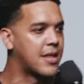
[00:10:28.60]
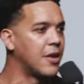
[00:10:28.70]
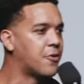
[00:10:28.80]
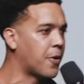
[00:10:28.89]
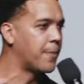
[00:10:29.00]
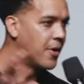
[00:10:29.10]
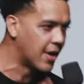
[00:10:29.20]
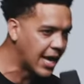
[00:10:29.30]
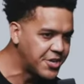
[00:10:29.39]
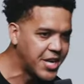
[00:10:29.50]
will send
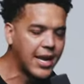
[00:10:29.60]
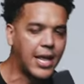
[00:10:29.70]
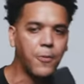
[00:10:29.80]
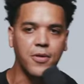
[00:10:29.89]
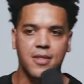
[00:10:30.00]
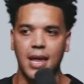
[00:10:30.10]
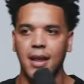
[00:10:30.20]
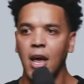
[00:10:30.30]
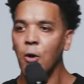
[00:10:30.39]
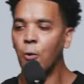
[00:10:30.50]
tribulation. He will send